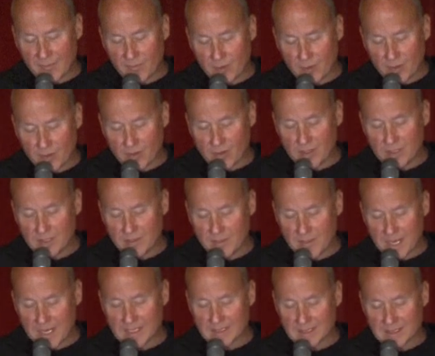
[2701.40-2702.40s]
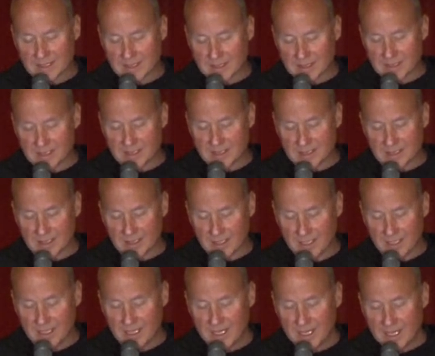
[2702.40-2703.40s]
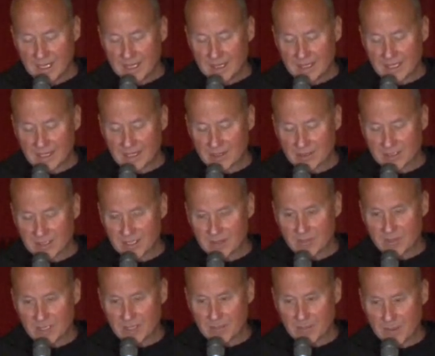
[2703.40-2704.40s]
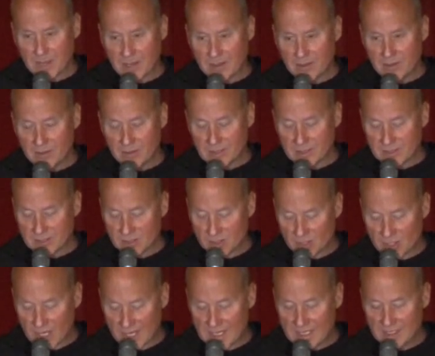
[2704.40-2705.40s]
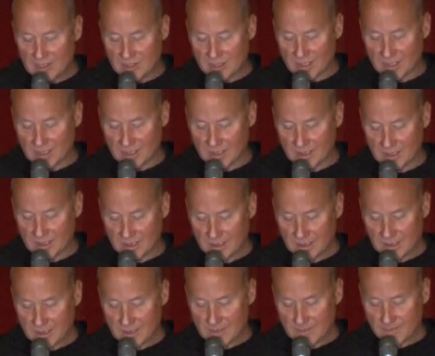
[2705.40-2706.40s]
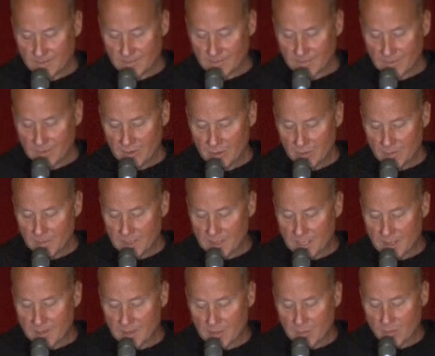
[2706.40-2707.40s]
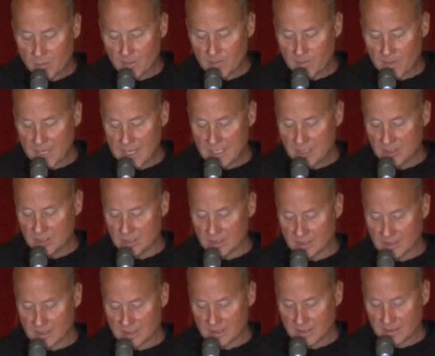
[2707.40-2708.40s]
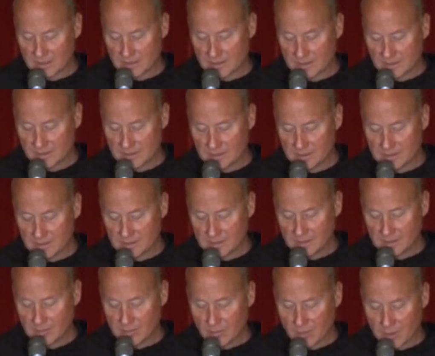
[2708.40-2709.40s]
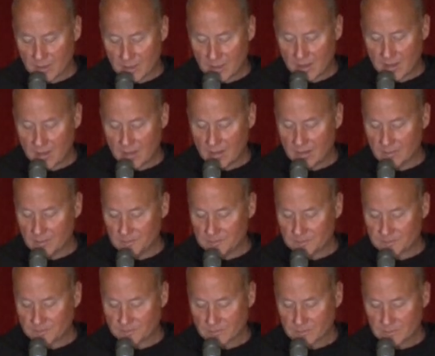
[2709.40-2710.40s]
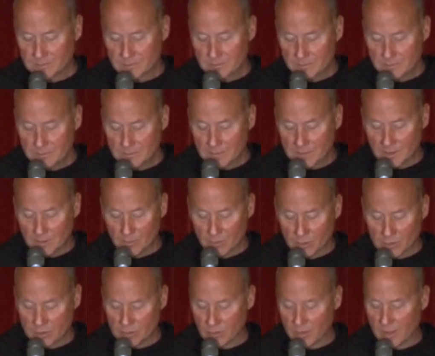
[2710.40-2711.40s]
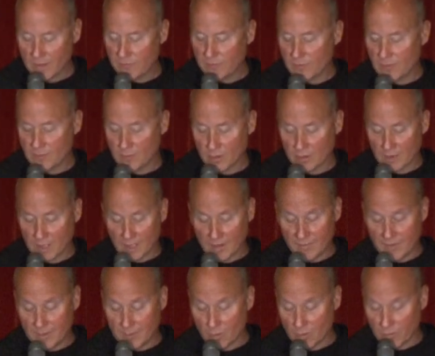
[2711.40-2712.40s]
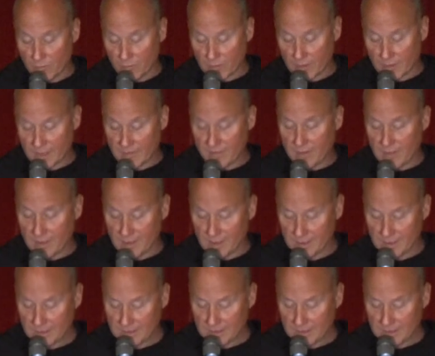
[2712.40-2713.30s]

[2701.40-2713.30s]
if you're going to Mass consistently, that there's something about you that's changing. You're becoming more patient, more calm, more joyful, more loving, more forgiving.